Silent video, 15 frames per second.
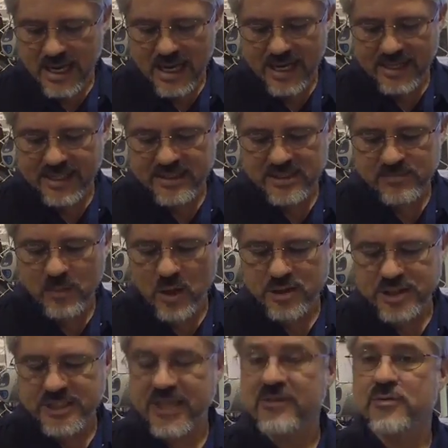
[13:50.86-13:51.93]
is
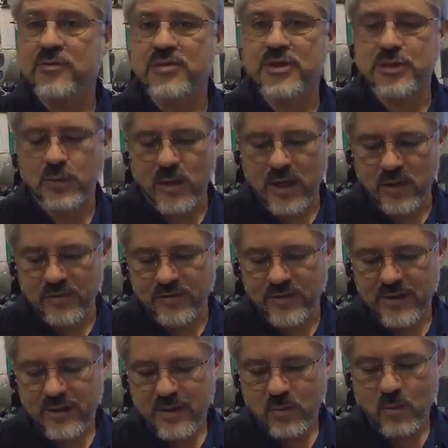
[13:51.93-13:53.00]
March 10th through the 12th.
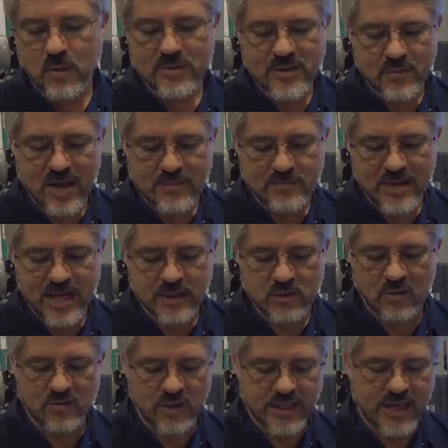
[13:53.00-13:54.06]
We'll be right back
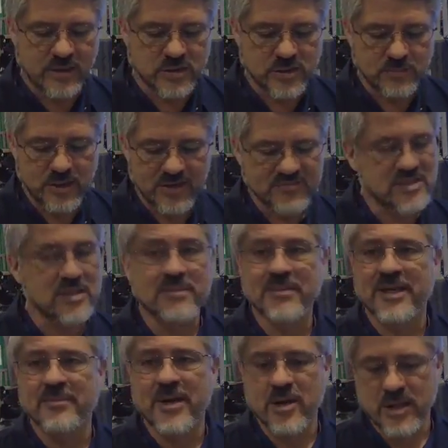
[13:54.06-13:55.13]
over at Council Bluffs at the
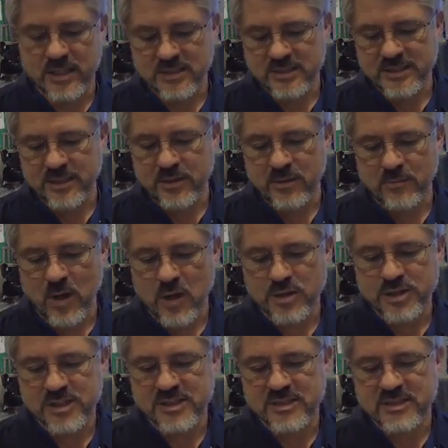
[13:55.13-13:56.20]
Mid-America Center, March
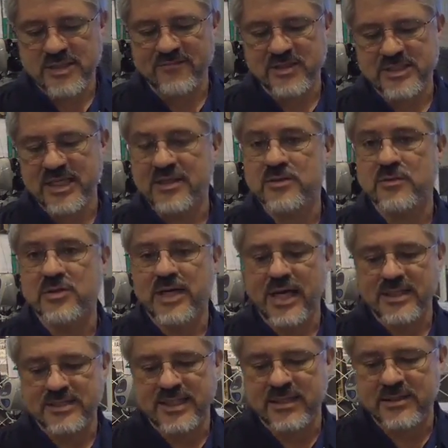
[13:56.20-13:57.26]
17th through the
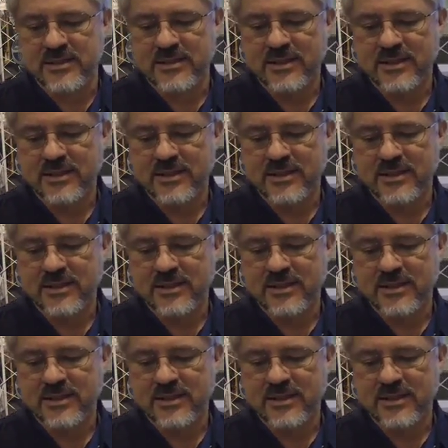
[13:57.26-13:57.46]
19th.